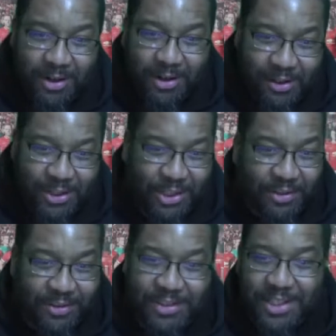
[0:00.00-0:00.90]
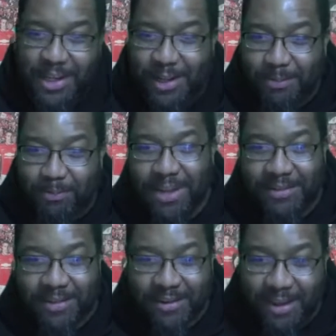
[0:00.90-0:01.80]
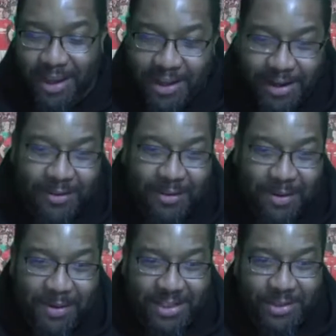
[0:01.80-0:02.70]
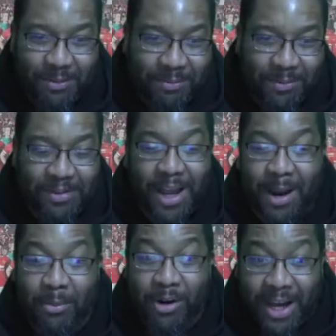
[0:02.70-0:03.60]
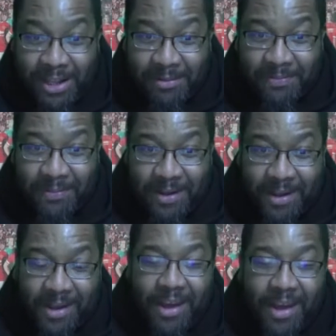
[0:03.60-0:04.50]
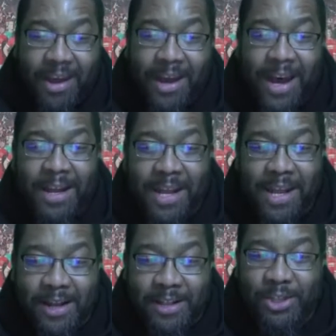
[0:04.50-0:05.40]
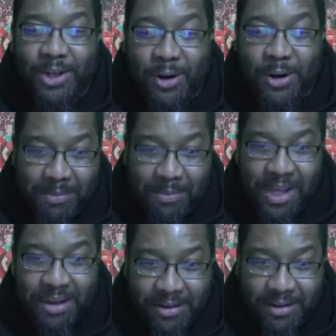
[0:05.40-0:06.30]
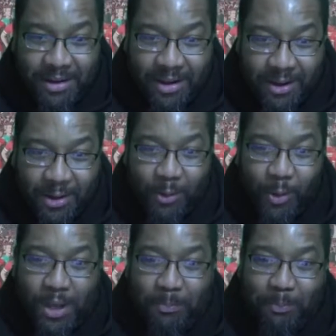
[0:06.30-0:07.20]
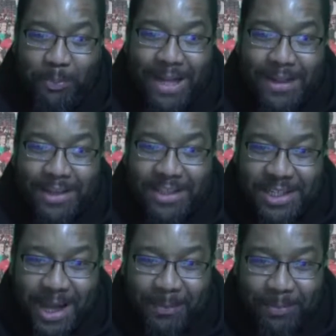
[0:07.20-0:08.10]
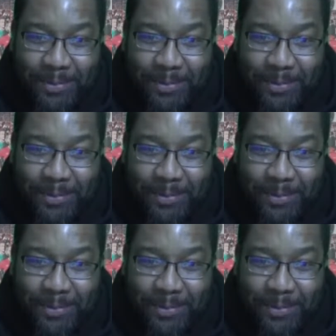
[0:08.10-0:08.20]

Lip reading: So Just Chill Pieces. Listen, bit, Starboy, I need a shirt made with Patty Shop